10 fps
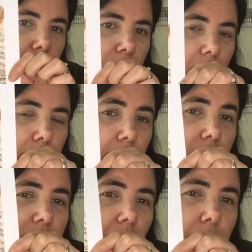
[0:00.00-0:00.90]

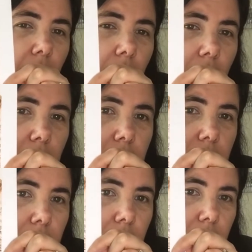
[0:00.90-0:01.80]
Luminous Fibre
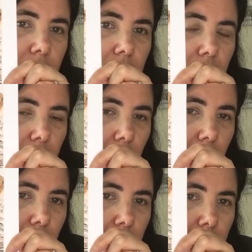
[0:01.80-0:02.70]
Arts
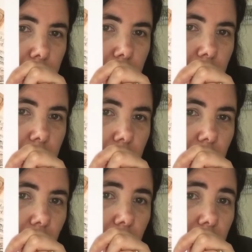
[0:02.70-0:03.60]
Mystery Stitch
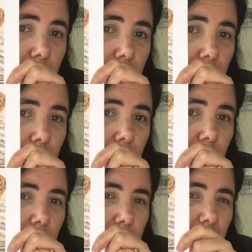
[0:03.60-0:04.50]
Along.
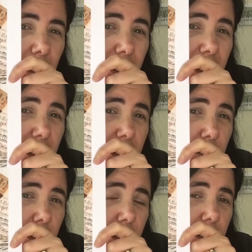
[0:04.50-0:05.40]
You can kind of guess see
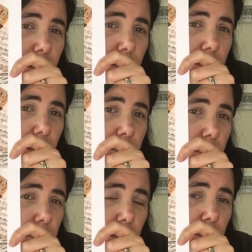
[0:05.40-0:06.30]
what it is.
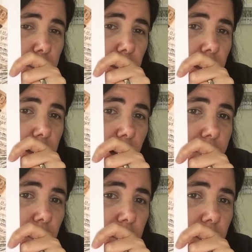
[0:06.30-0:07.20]
I'm no spoilers. I
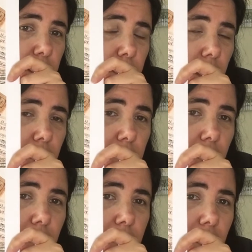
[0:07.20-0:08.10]
have got the first part as
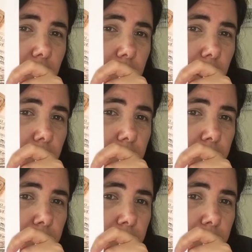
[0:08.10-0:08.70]
well done, but